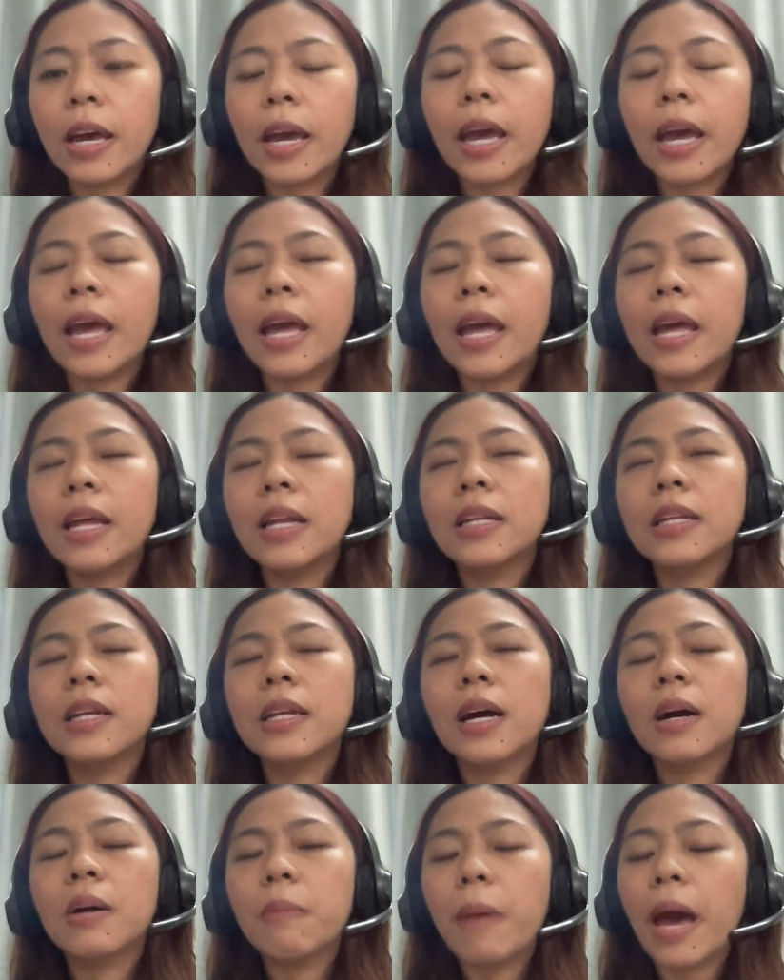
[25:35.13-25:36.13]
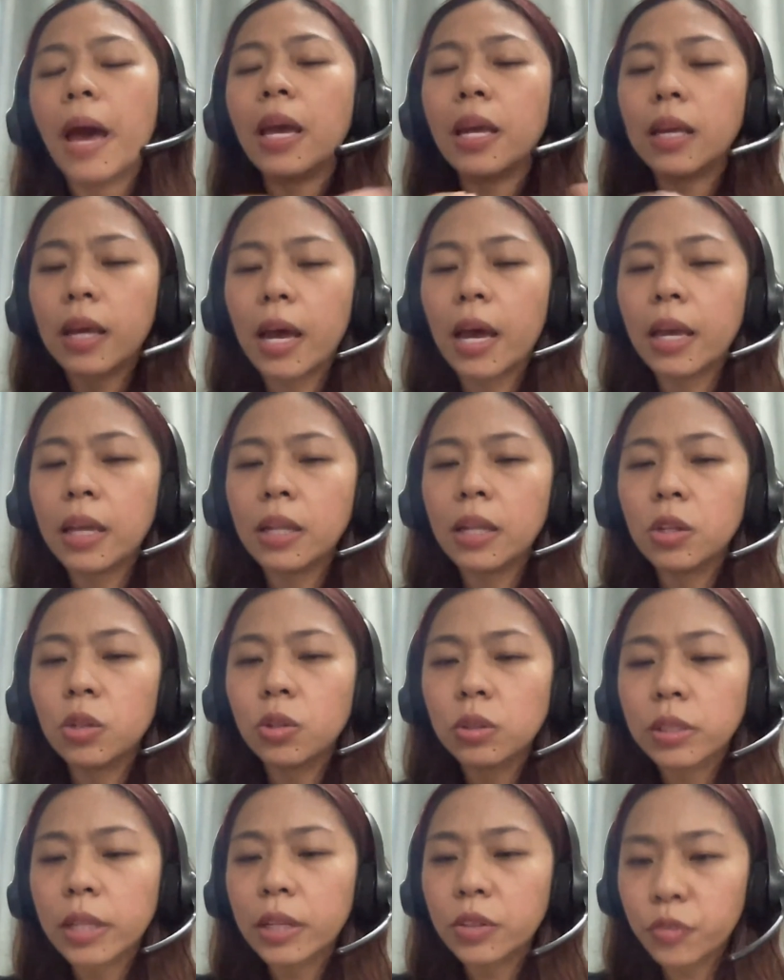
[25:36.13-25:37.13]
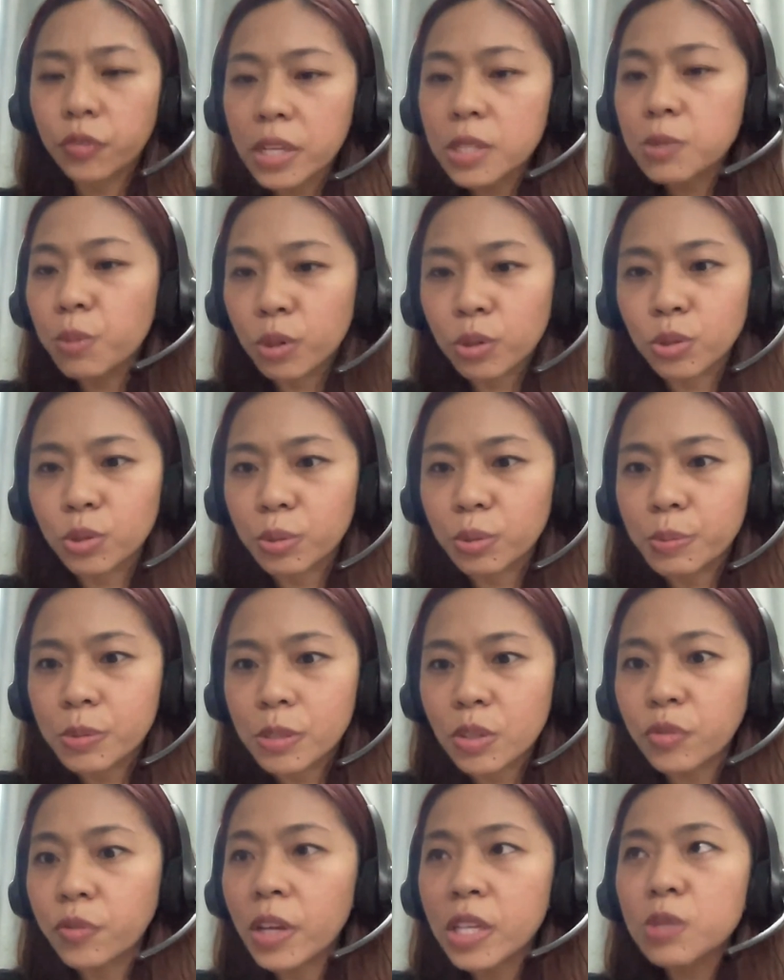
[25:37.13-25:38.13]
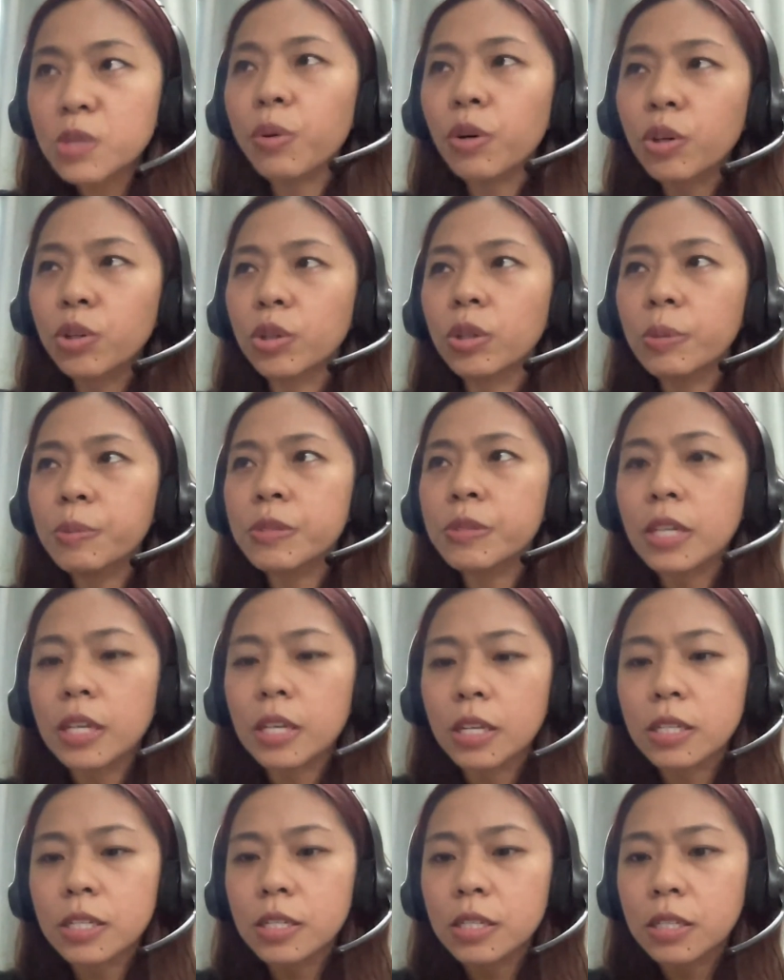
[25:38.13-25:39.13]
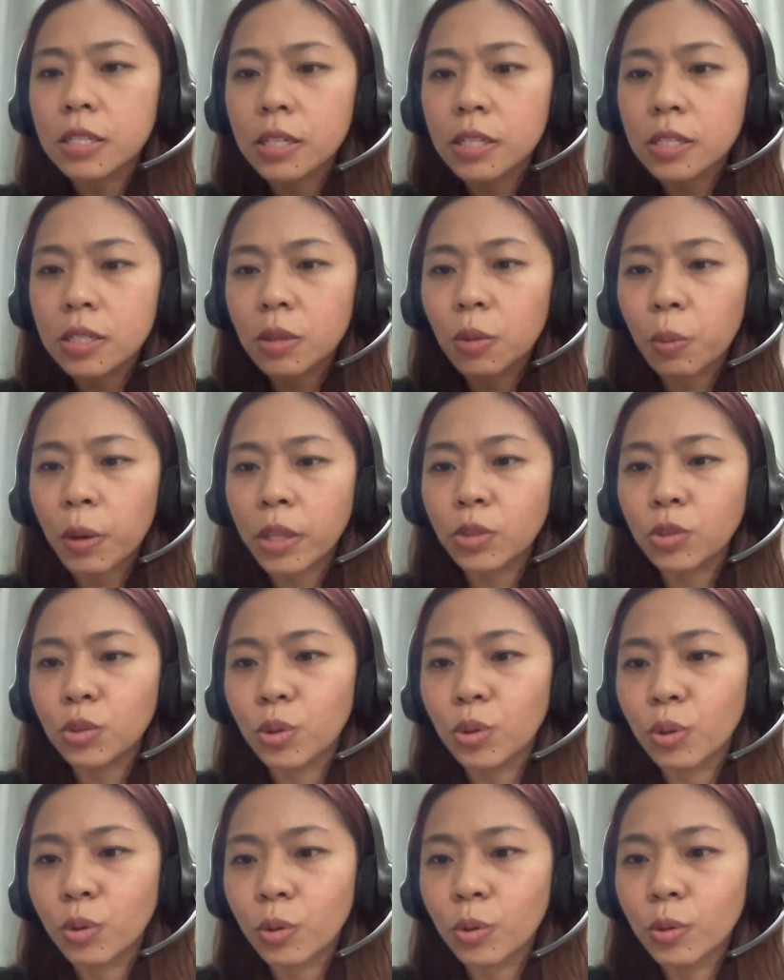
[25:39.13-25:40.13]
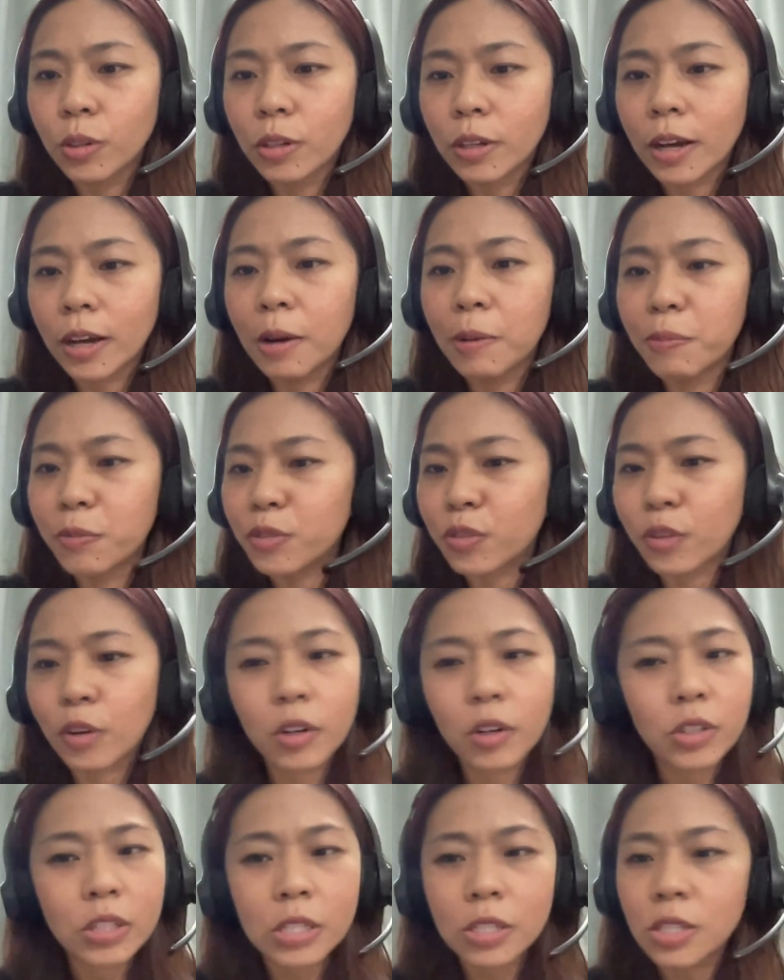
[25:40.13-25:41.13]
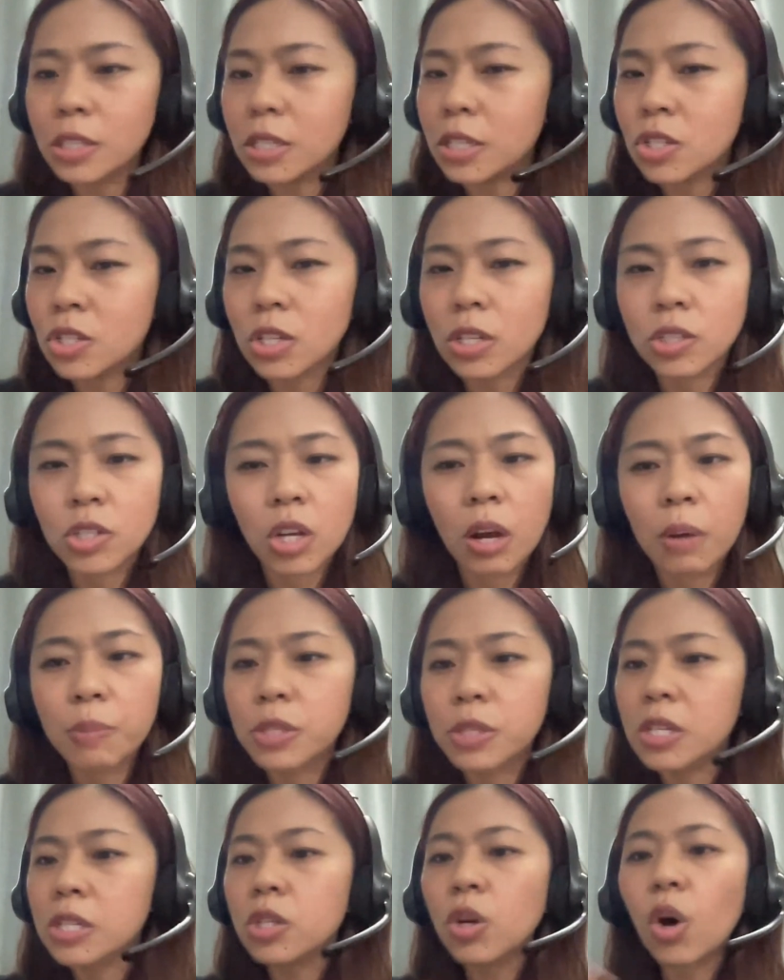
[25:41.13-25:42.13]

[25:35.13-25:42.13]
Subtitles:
And I looked at Facebook groups. Facebook groups is the way to go for teaching jobs, because